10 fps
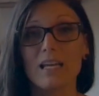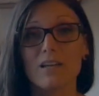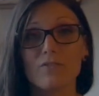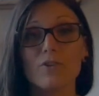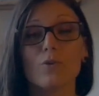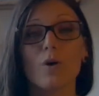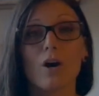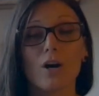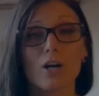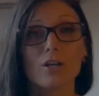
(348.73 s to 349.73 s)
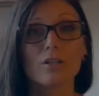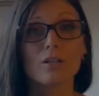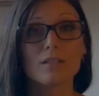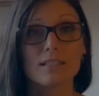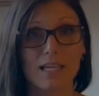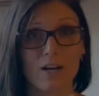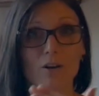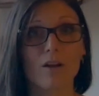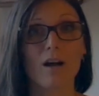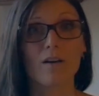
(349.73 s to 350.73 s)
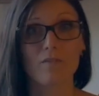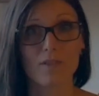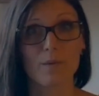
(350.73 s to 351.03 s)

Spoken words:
if you are scared of